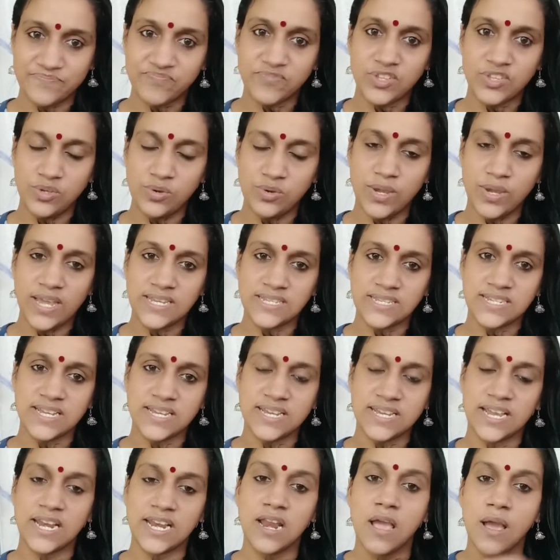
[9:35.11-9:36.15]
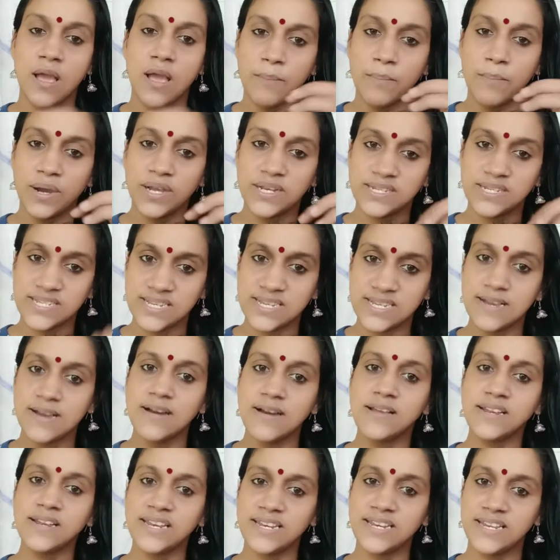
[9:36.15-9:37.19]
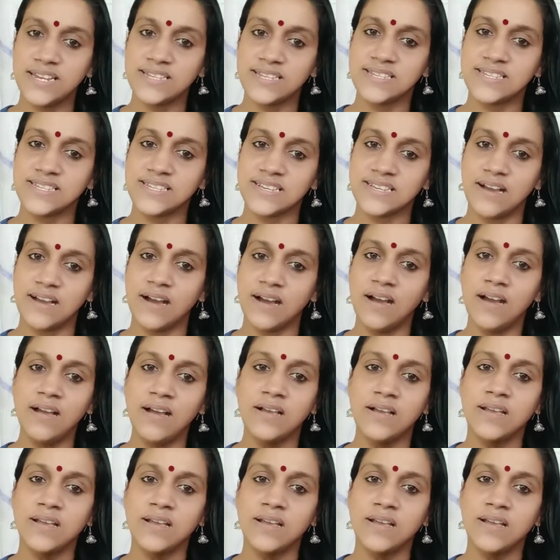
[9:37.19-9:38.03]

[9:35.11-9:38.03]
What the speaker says: You're getting it. But here in India,